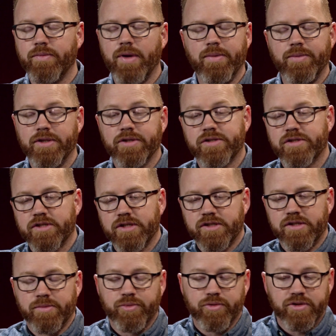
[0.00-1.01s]
maybe it's as
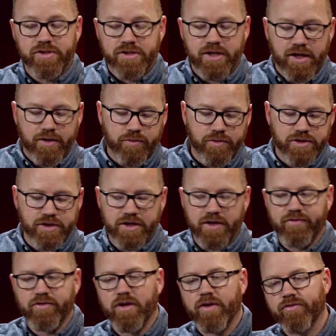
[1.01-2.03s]
simple as saying we should
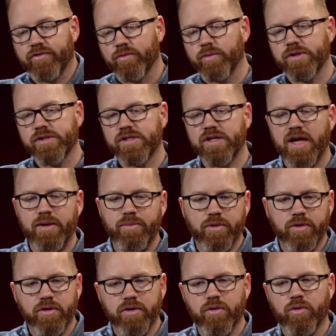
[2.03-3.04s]
have love for one's
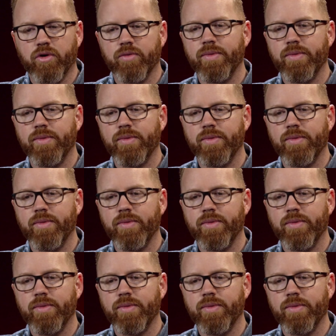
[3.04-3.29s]
neighbor, or